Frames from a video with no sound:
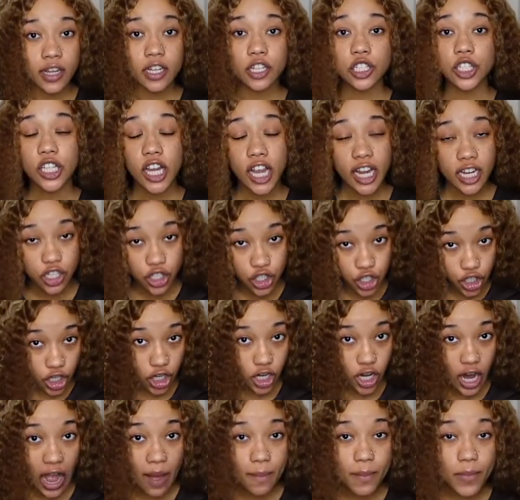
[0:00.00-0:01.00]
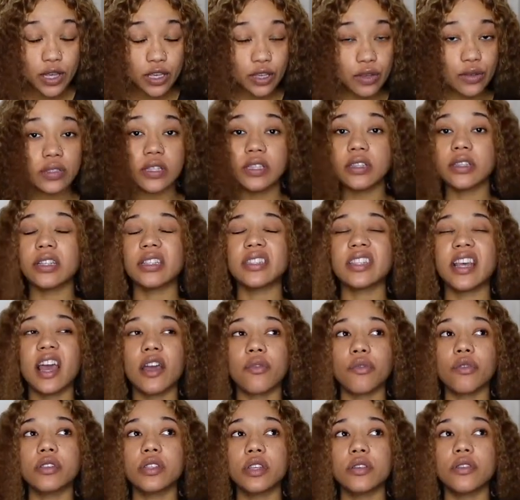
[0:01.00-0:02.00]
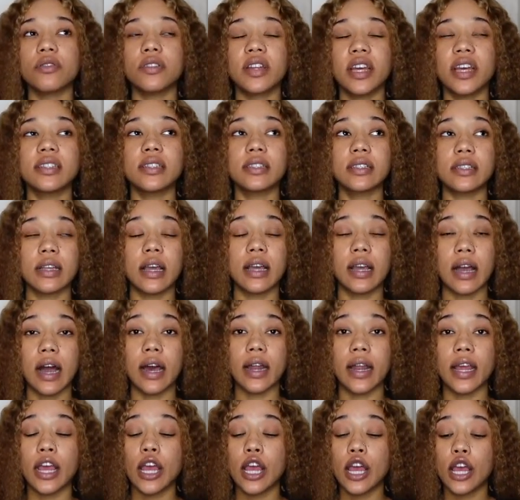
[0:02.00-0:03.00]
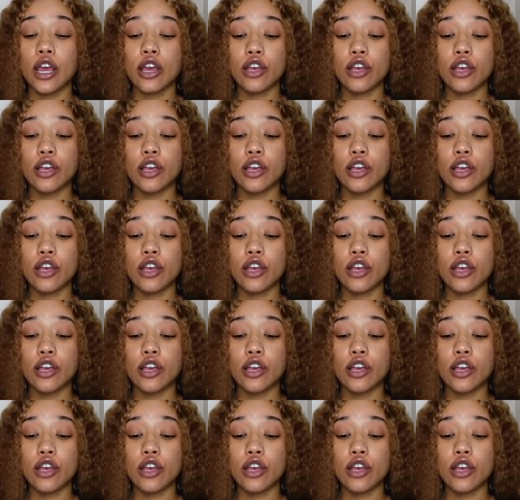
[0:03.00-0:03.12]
changer i've been using this every single day since i got it